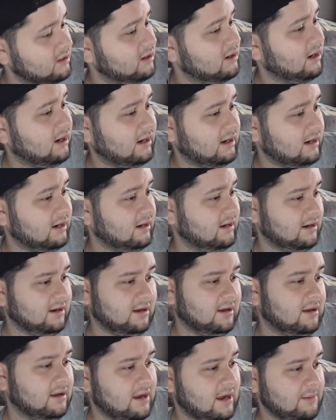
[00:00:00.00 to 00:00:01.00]
Uh,
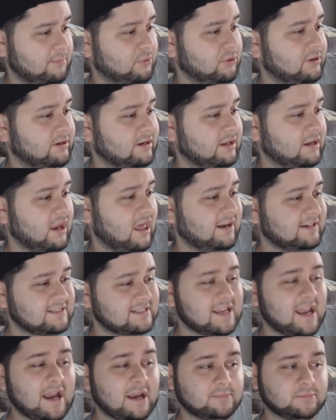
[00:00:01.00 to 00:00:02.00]
I put in a lot of
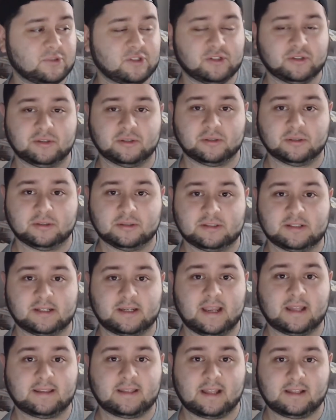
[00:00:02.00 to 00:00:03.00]
time to to
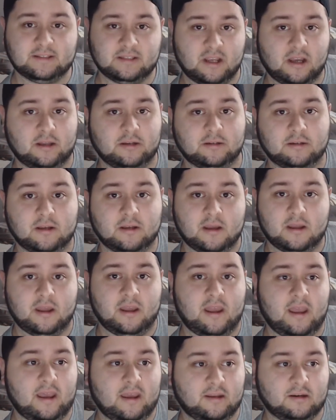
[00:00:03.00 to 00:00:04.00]
get that done,
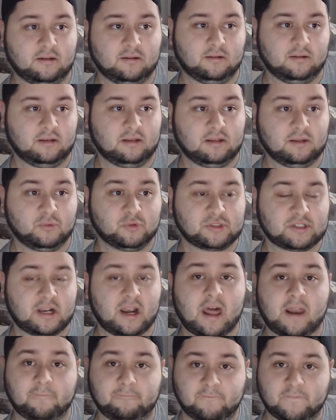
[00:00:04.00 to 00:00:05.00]
and it was a
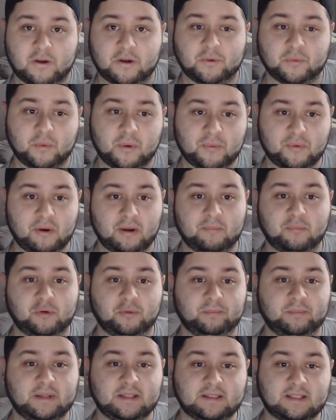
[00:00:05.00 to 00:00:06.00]
lot of fun. We were able to
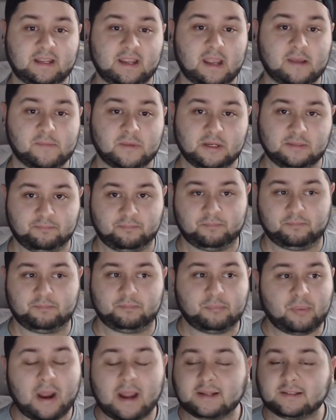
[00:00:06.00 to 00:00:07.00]
beat the game in
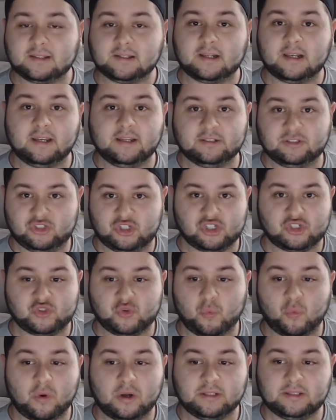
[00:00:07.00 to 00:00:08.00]
practically
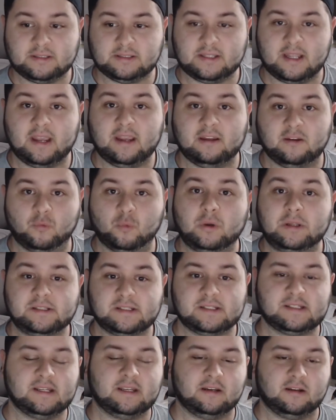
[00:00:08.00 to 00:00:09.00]
just one day in one
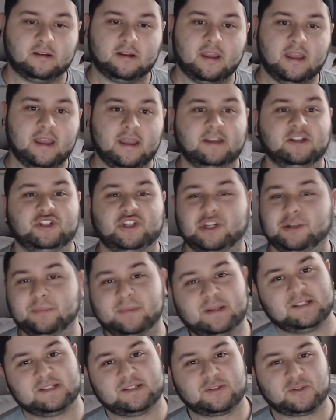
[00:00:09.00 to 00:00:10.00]
sitting. Should have
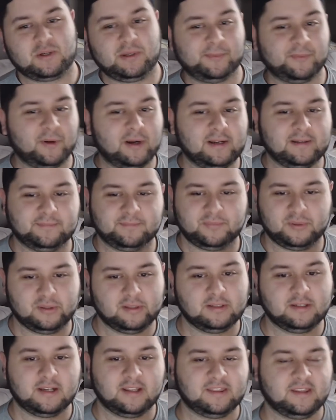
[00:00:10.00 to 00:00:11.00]
stream, right?
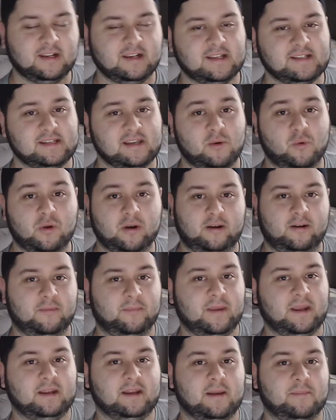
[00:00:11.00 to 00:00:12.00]
But nonetheless, I wanted to
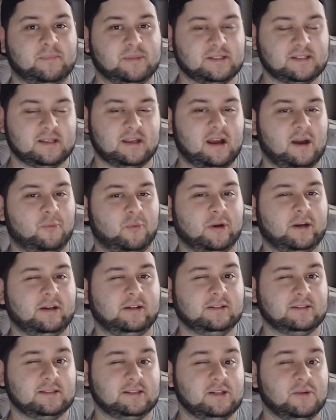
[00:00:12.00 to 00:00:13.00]
make epi- I
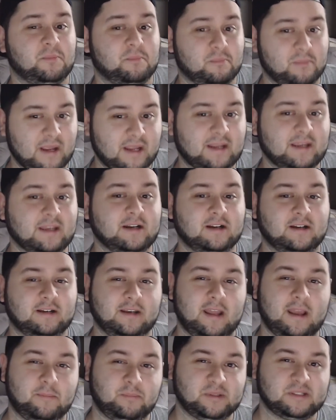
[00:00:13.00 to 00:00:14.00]
wanted to make it
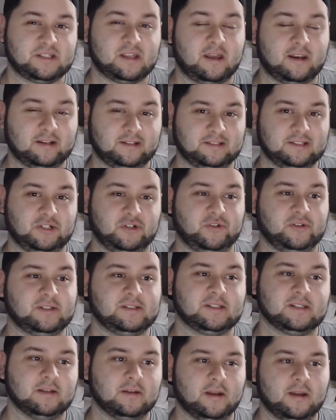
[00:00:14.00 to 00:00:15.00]
an episodic
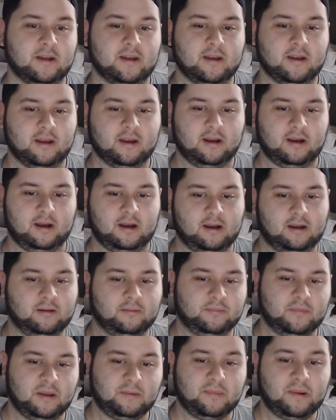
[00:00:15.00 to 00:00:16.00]
series,
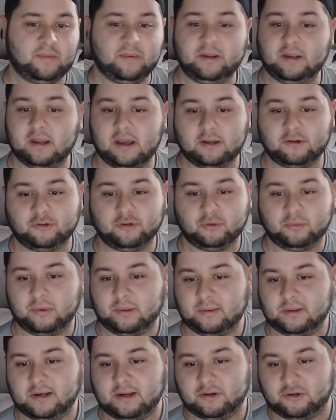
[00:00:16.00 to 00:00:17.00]
um, and maybe I don't know.
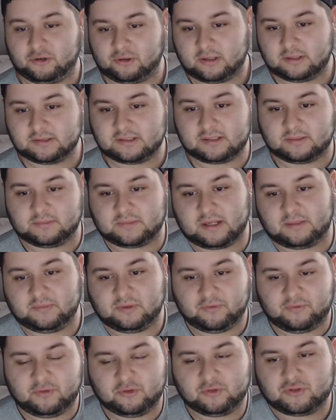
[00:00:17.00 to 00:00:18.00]
Maybe later on, sometime in
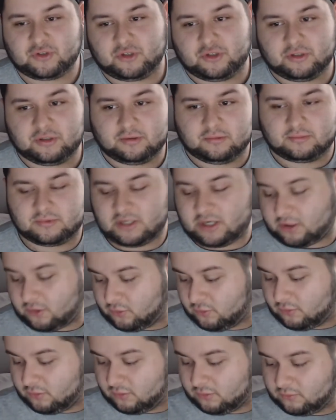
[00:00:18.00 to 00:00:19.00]
the future,
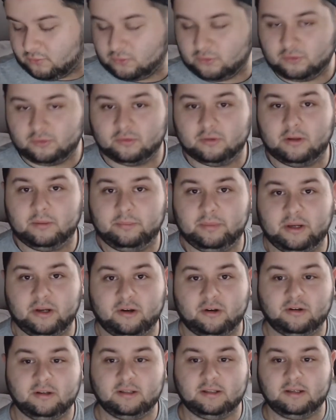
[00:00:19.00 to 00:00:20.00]
Checo will
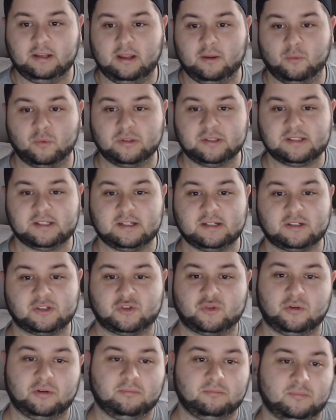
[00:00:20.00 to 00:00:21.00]
appear in a one sitting
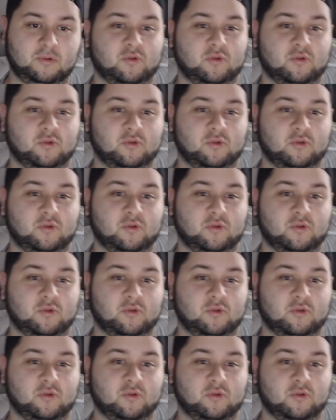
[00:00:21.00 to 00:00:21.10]
stream.